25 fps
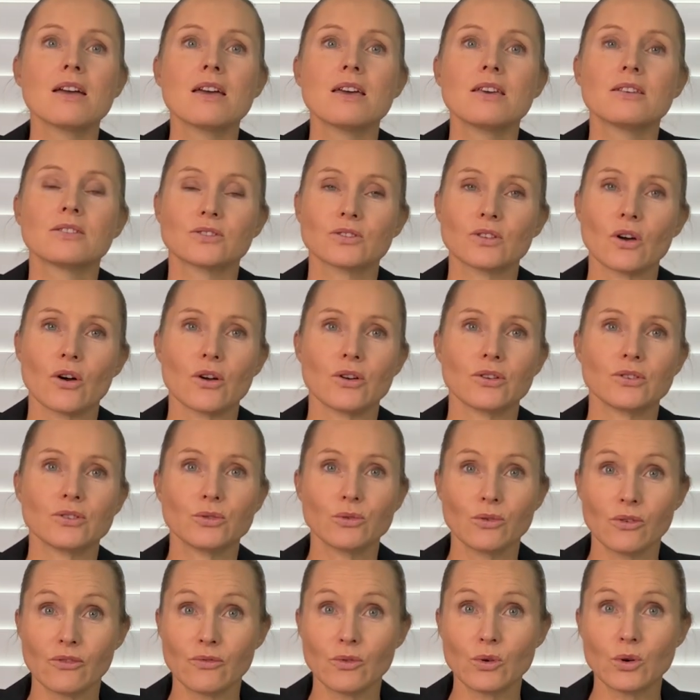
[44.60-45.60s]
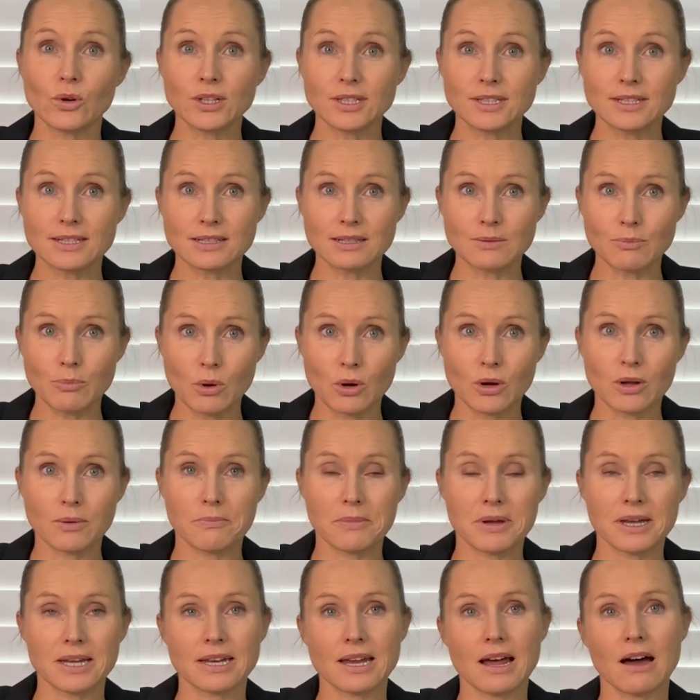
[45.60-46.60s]
So, to avoid
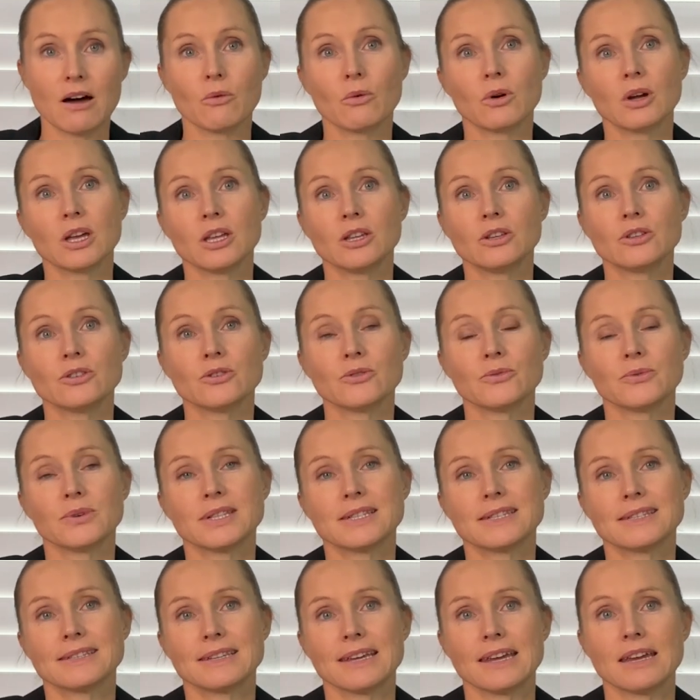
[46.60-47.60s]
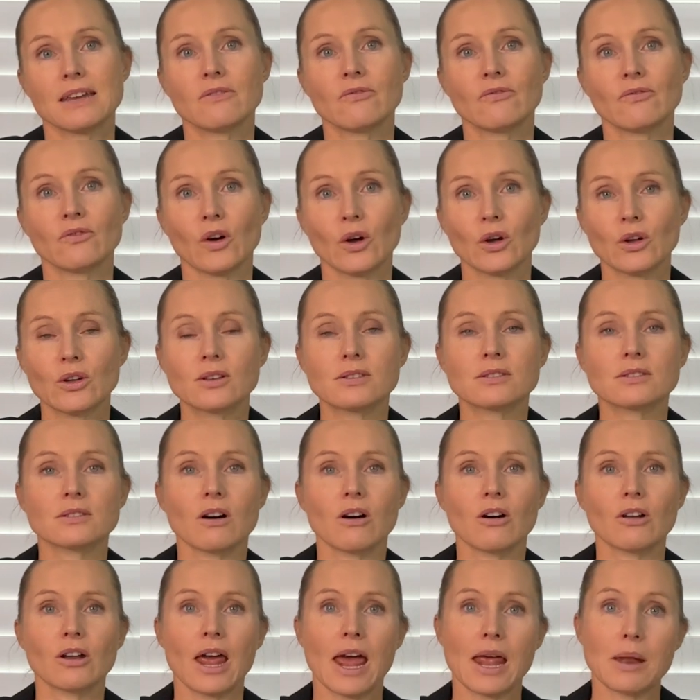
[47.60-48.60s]
disappointment, I want you to instead focus
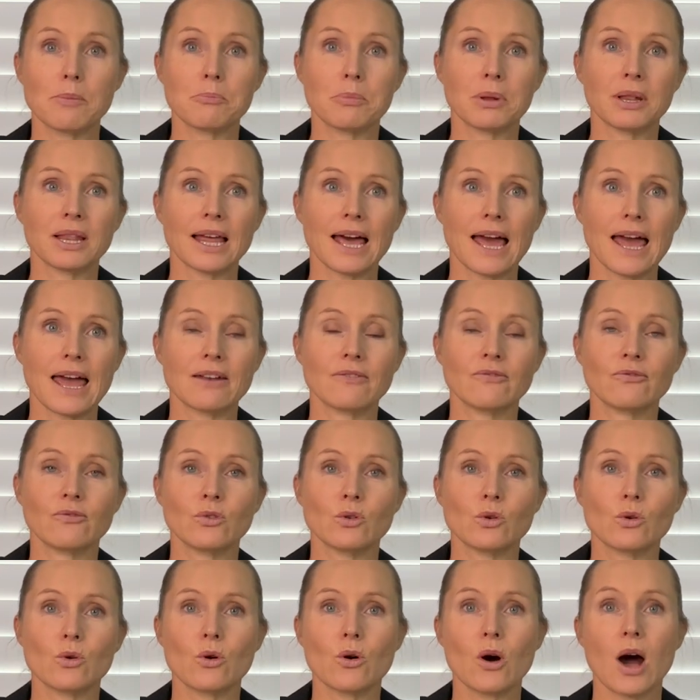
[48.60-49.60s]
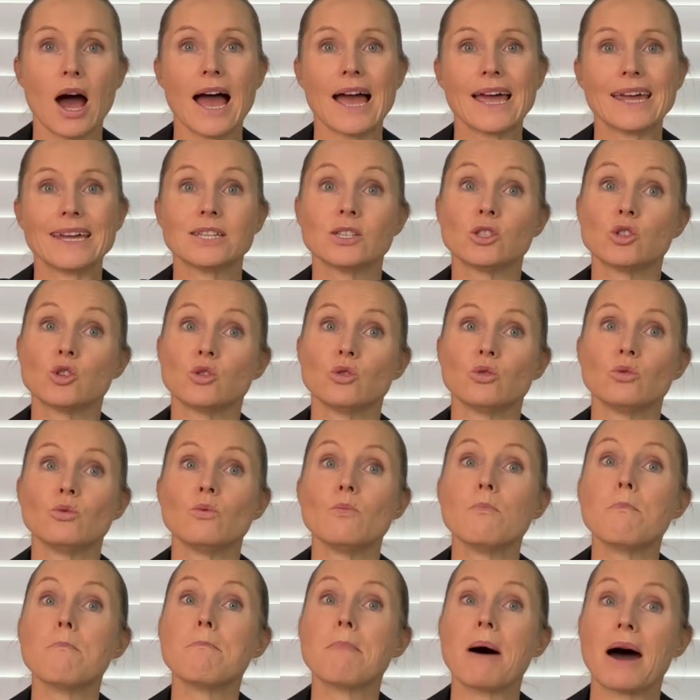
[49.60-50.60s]
on and plan for a due
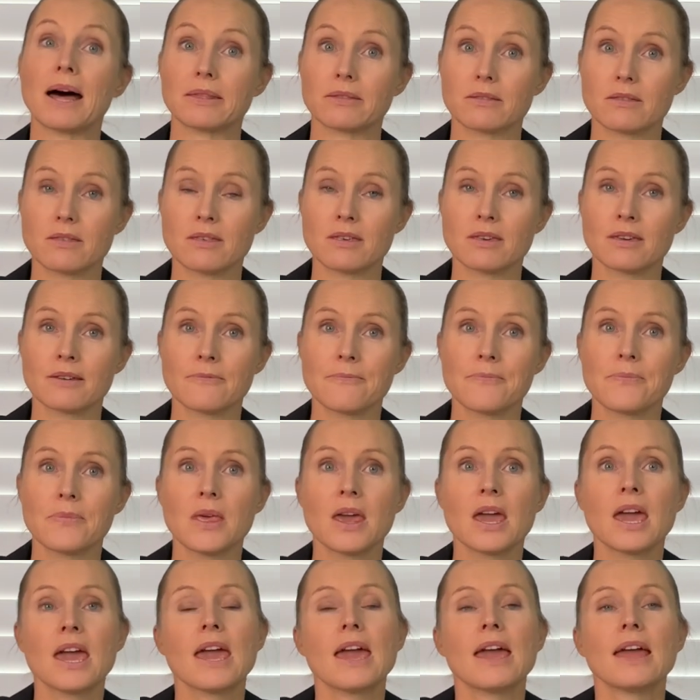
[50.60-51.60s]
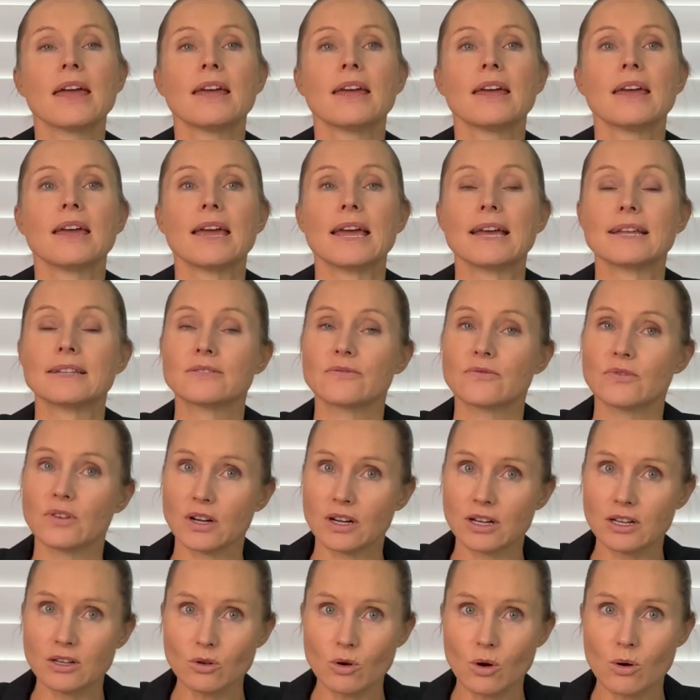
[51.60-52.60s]
month. It's
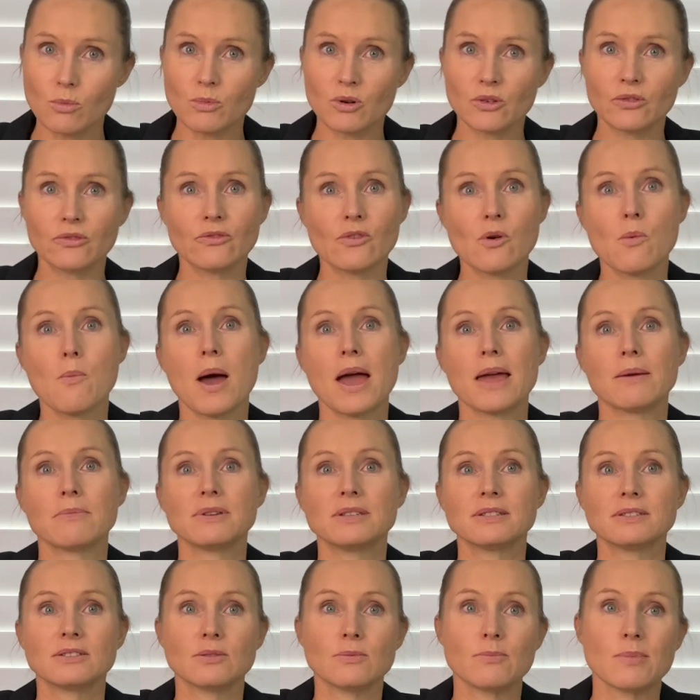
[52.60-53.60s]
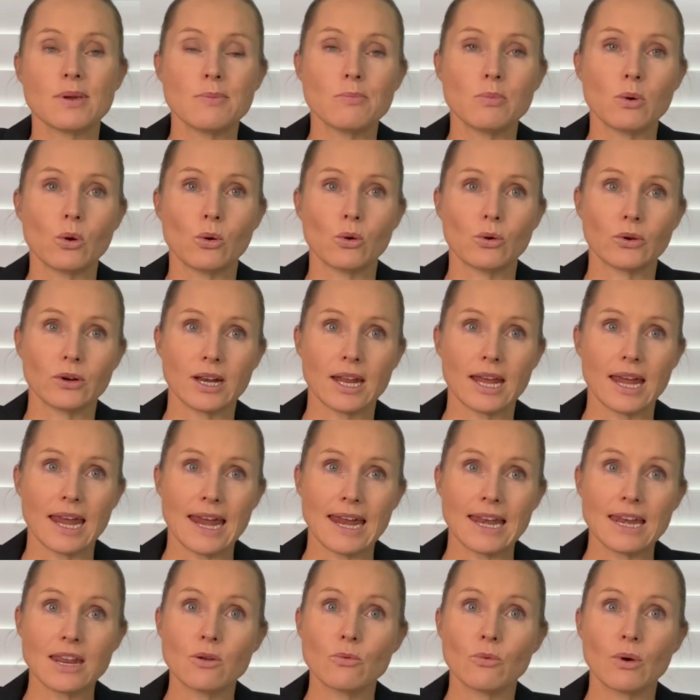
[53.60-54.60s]
very normal for babies to be born
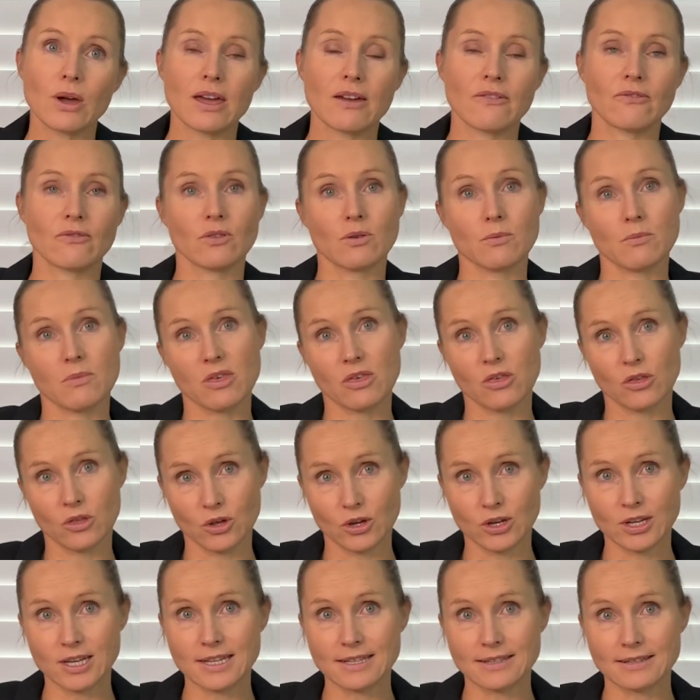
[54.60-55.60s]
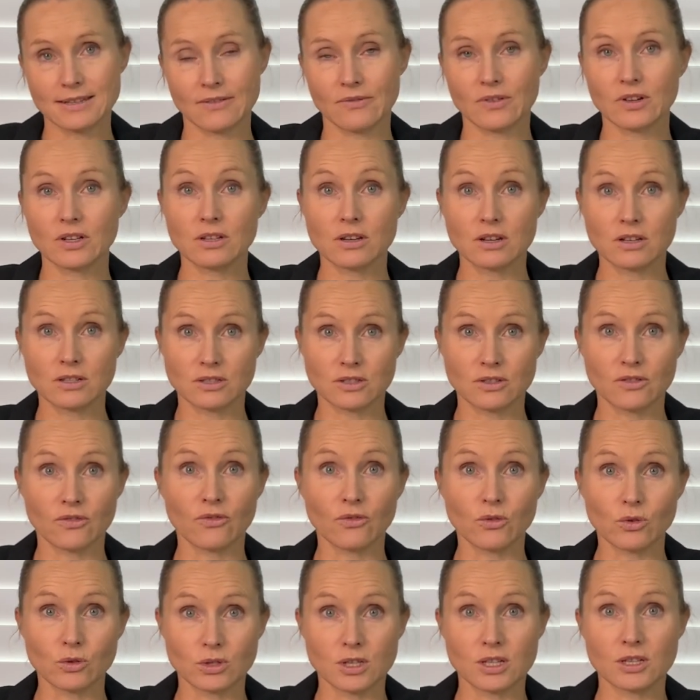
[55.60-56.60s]
anywhere from 37 to
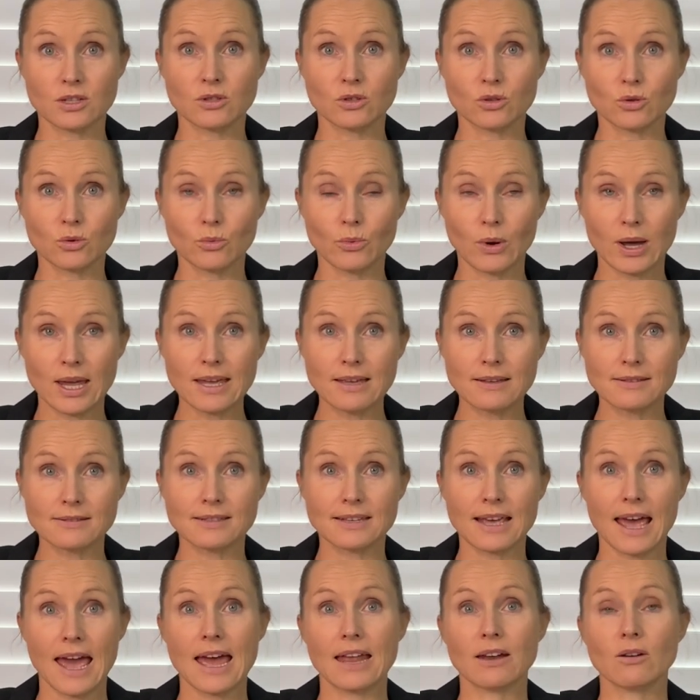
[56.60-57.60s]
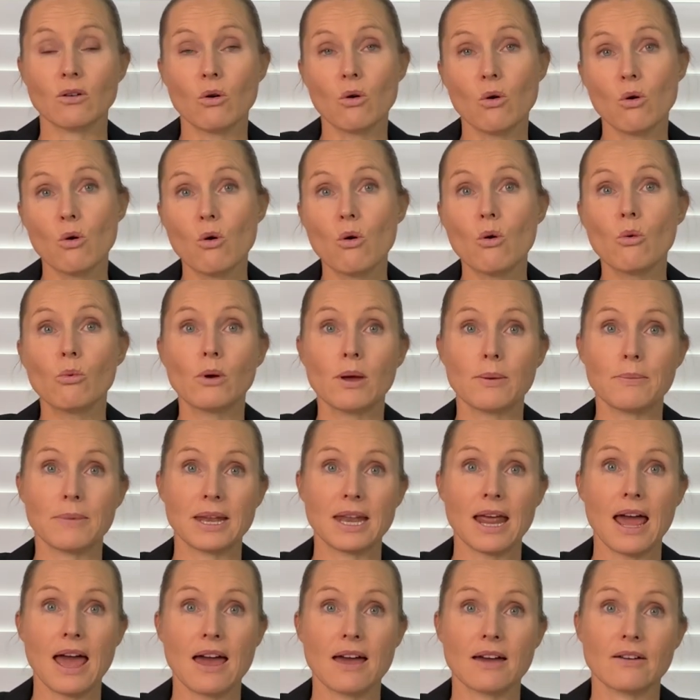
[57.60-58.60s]
42 weeks, and all women
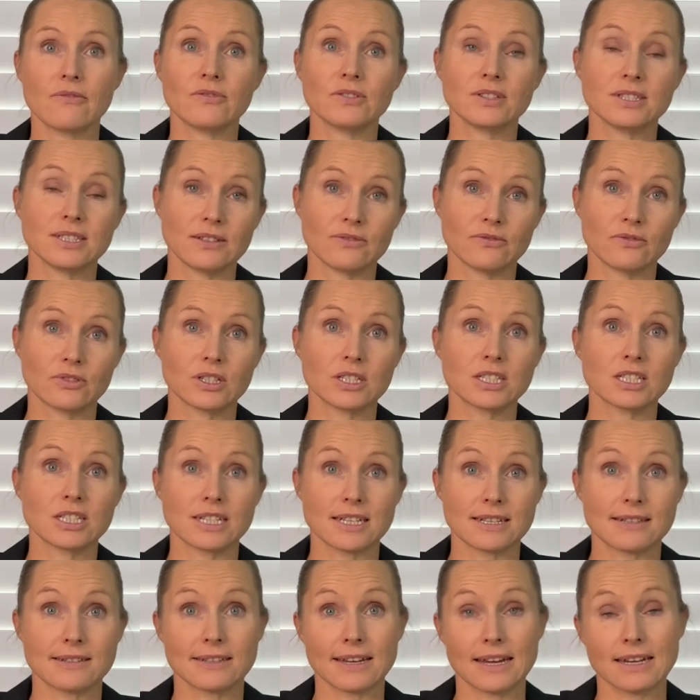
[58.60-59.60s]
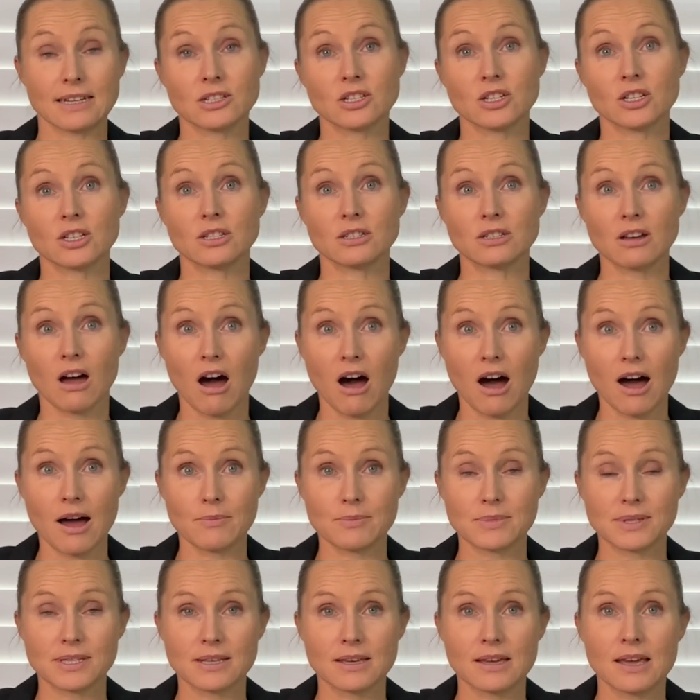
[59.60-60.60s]
have different gestation
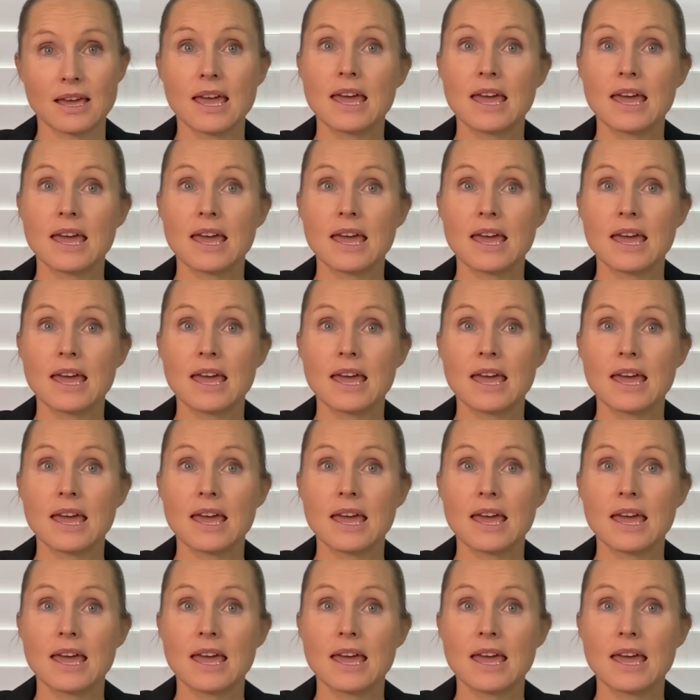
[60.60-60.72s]
times.